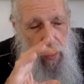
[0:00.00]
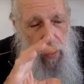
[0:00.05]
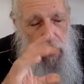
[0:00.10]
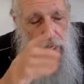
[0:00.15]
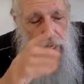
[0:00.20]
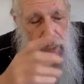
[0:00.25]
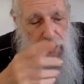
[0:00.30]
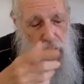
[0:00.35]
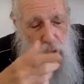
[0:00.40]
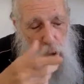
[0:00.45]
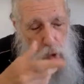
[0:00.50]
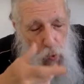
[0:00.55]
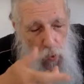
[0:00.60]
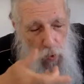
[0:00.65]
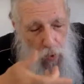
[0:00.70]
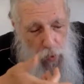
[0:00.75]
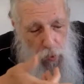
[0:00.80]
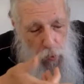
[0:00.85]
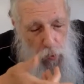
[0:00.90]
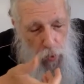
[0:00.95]
It's
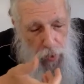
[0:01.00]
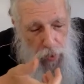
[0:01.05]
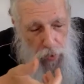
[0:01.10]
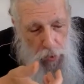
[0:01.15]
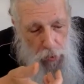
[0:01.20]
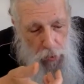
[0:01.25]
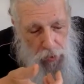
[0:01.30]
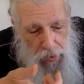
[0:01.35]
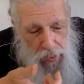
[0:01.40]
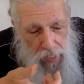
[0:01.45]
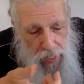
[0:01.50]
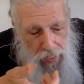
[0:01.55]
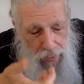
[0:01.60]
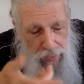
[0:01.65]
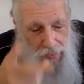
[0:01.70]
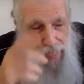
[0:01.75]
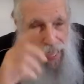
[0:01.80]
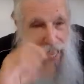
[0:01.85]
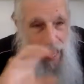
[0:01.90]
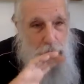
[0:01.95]
only when you
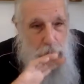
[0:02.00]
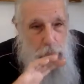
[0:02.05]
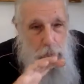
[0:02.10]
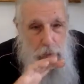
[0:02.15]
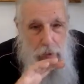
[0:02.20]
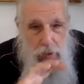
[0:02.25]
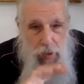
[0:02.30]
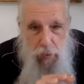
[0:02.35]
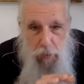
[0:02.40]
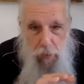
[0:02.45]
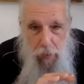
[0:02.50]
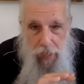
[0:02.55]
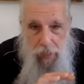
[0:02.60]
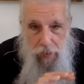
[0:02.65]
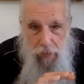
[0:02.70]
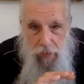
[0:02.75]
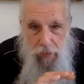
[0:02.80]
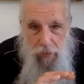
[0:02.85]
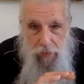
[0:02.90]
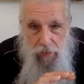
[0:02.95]
take that
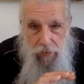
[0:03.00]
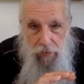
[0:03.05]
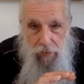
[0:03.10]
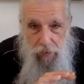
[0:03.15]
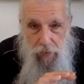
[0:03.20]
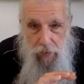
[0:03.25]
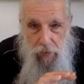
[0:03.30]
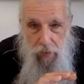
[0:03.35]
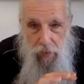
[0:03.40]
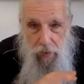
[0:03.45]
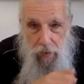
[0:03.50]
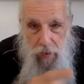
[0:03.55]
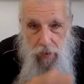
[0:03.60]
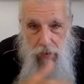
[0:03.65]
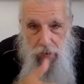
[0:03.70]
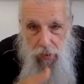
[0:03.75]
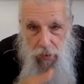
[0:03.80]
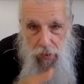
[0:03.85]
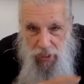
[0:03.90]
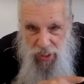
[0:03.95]
perspective,
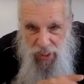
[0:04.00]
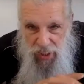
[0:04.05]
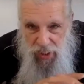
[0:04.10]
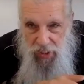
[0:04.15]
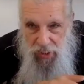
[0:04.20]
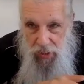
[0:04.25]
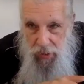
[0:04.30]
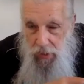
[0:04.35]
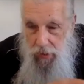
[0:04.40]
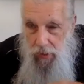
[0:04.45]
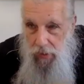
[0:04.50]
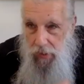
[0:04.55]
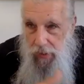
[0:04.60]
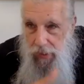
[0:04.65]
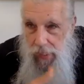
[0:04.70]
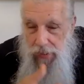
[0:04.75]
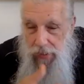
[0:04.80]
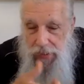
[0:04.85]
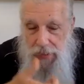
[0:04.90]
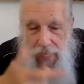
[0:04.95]
drishti,
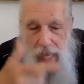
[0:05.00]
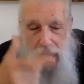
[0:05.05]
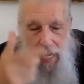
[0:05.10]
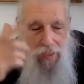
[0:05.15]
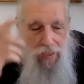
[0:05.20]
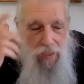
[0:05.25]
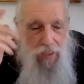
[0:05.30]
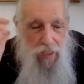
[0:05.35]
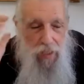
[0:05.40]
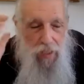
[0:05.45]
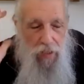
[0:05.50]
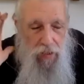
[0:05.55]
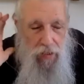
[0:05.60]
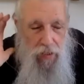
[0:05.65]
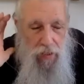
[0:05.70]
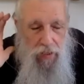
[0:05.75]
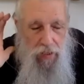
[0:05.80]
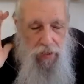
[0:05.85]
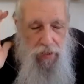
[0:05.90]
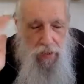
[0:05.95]
that sakshi
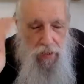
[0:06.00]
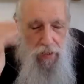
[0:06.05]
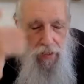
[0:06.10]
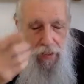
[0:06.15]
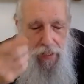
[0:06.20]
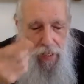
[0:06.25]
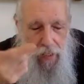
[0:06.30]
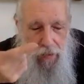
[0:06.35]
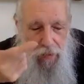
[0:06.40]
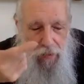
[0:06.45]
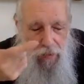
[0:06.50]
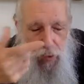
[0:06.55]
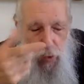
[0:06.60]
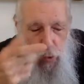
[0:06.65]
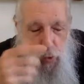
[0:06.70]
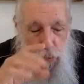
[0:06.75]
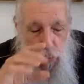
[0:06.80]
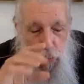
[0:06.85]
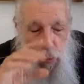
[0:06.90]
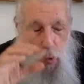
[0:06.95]
drishti, that
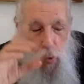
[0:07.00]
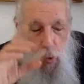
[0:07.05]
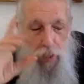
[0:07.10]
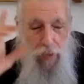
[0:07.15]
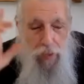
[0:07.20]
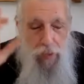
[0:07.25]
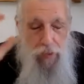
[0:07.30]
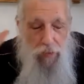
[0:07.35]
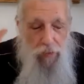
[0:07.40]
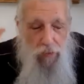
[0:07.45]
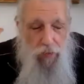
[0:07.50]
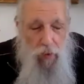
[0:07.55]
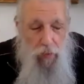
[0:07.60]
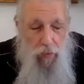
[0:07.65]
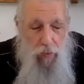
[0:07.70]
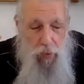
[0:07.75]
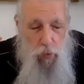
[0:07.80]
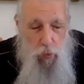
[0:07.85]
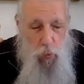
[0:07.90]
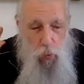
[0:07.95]
viewpoint
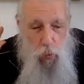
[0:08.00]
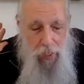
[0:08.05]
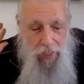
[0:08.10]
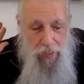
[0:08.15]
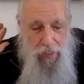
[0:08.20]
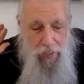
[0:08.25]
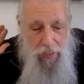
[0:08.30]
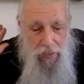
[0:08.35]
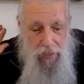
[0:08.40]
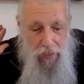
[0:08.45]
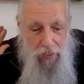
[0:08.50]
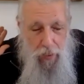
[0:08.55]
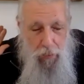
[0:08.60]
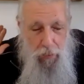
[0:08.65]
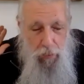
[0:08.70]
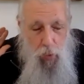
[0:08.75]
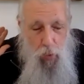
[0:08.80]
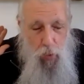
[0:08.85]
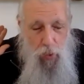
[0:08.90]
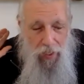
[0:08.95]
from the witnessing
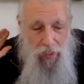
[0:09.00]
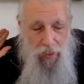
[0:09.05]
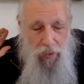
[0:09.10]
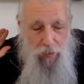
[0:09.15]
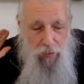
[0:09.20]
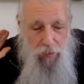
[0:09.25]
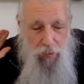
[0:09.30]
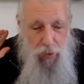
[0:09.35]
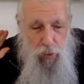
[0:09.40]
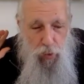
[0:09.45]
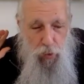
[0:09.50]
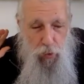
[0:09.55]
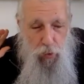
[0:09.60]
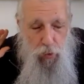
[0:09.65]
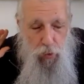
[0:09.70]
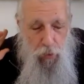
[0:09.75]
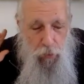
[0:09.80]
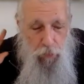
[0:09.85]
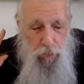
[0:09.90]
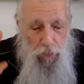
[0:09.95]
point of
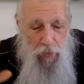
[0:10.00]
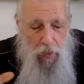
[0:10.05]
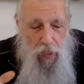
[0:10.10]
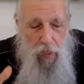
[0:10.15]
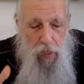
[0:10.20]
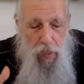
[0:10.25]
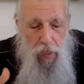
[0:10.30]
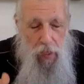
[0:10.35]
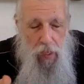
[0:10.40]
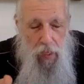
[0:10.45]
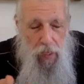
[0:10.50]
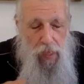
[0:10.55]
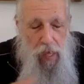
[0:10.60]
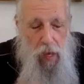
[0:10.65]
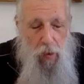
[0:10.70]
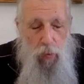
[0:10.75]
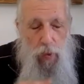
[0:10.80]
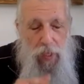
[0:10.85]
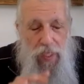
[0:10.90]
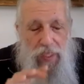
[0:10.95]
view,
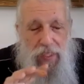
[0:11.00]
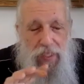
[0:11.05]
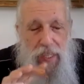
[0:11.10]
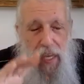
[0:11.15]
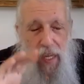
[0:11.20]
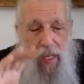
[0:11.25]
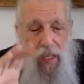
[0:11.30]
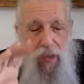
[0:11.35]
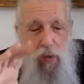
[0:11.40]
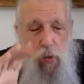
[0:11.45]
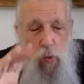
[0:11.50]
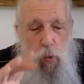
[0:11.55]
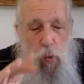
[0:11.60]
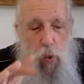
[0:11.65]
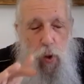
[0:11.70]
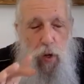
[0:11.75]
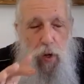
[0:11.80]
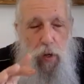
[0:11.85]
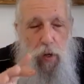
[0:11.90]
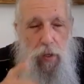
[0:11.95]
that we say the
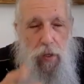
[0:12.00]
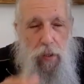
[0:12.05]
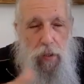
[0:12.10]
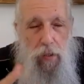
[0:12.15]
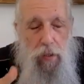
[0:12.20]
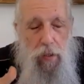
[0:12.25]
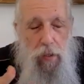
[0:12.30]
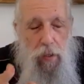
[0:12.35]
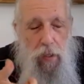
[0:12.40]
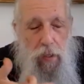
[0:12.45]
world